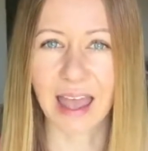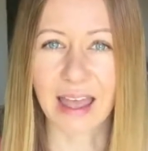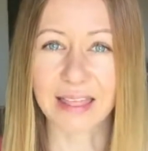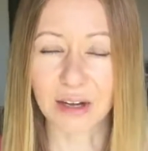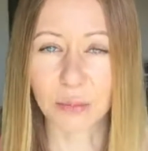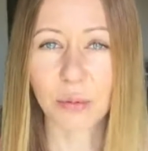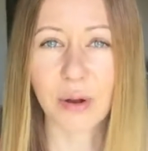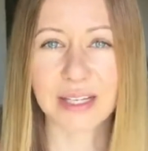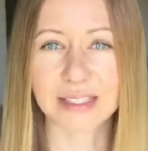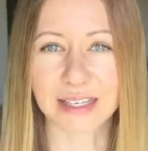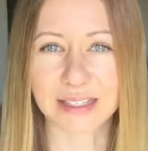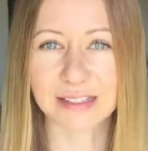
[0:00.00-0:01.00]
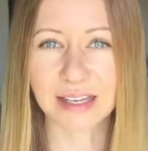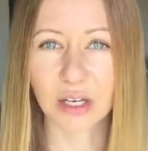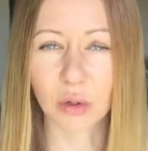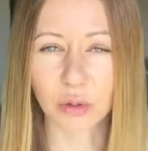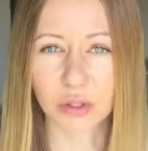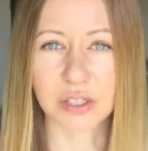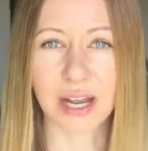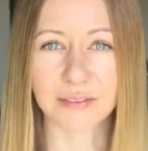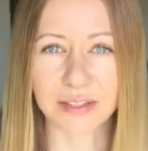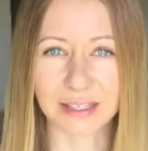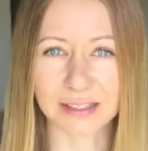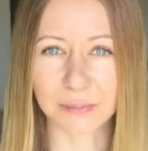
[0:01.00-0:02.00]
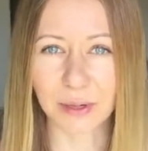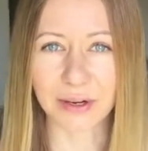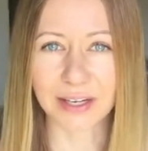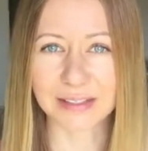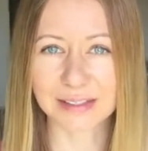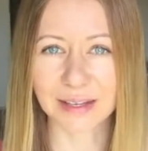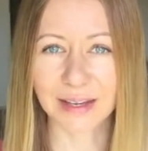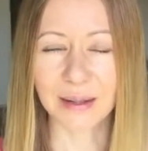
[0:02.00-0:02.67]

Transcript: and their presence in order to have the experience.